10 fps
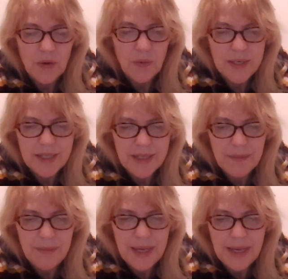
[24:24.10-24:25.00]
What does
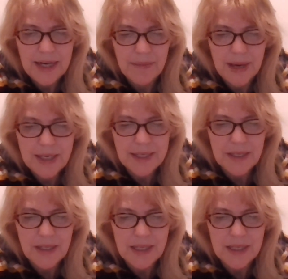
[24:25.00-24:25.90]
it mean? Am I
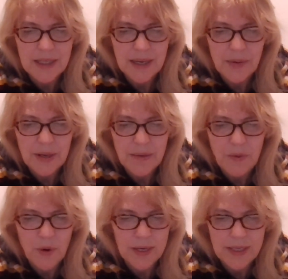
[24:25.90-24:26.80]
still in delirium,
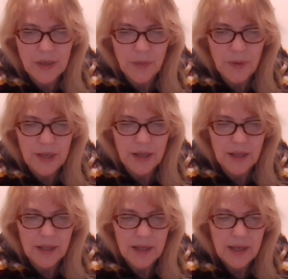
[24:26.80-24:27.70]
or is it
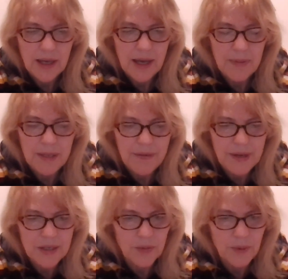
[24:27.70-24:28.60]
real? I believe
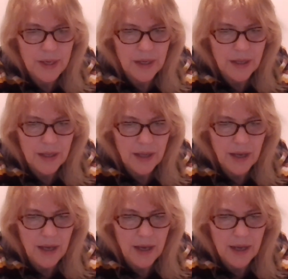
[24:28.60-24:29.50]
it is real.
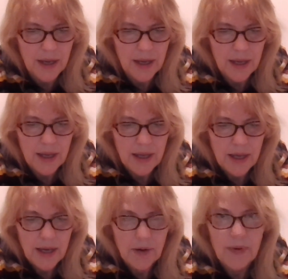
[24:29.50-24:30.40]
Ah,
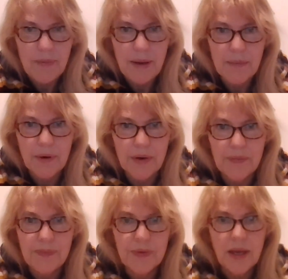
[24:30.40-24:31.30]
I remember.
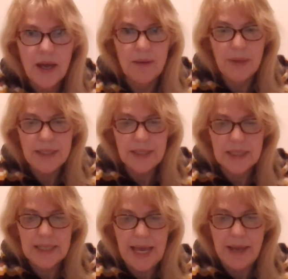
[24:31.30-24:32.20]
I must
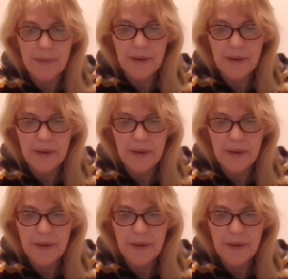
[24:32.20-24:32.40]
escape.